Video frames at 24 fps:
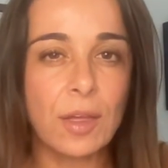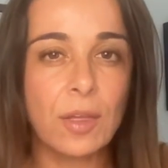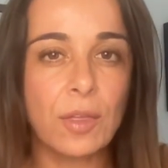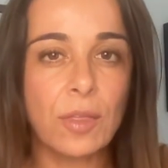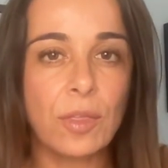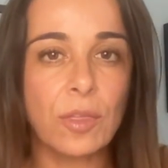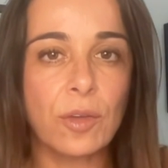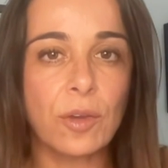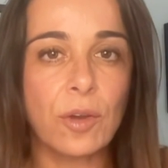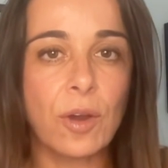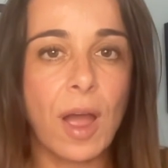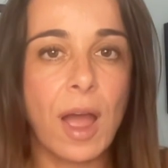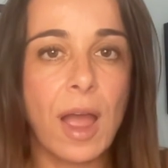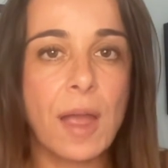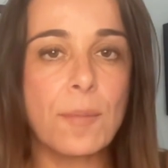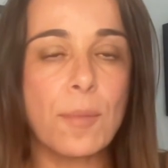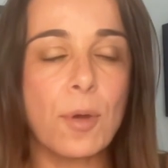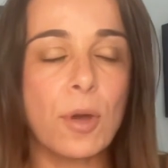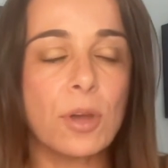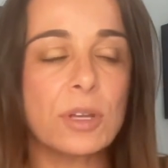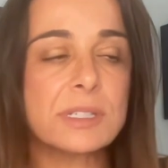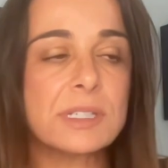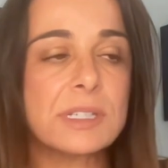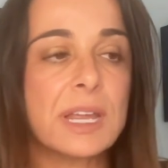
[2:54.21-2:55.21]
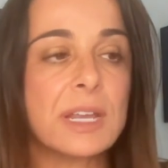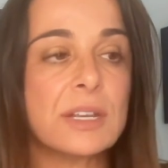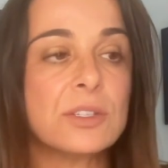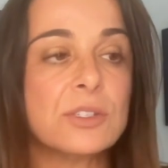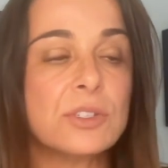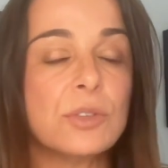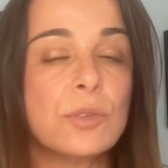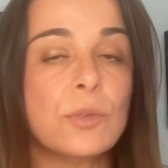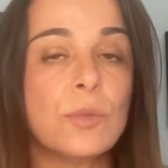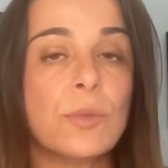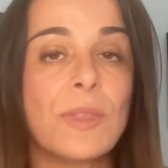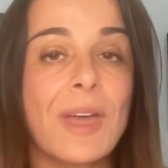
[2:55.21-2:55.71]
their eyeballs
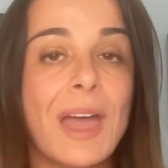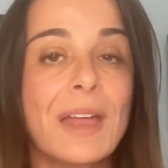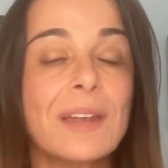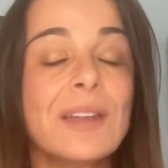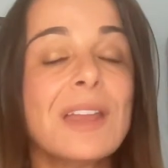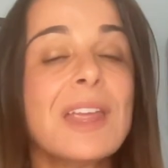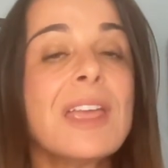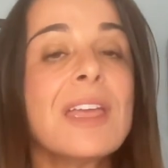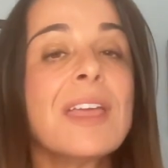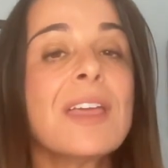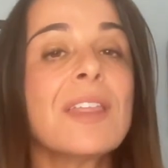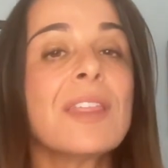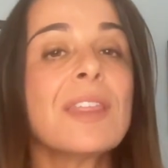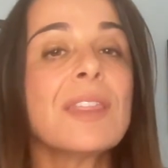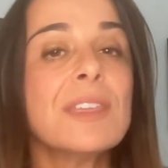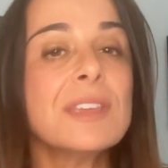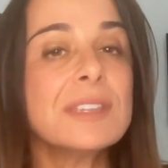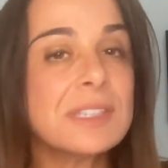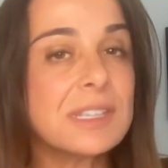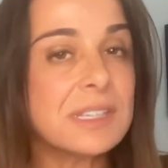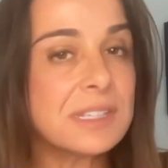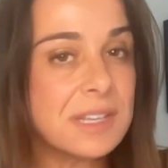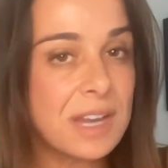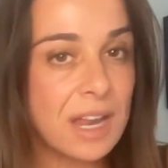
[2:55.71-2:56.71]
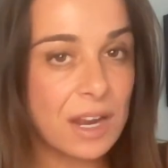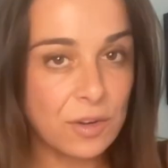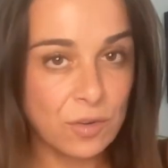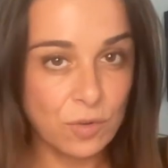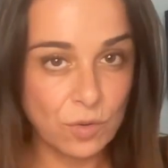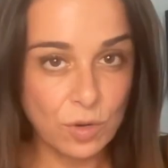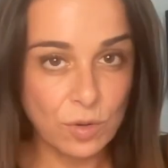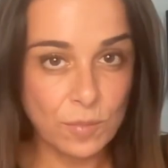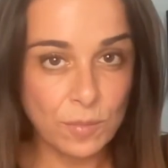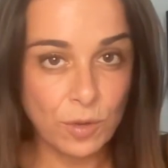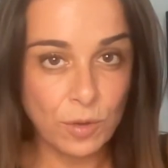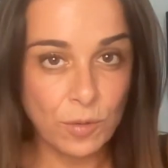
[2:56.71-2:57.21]
tattooed that this is not
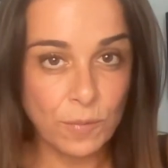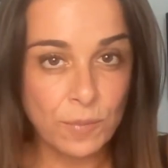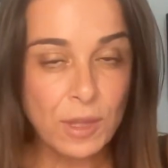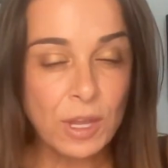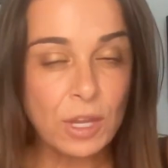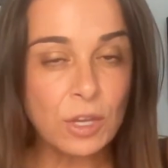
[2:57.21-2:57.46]
normal.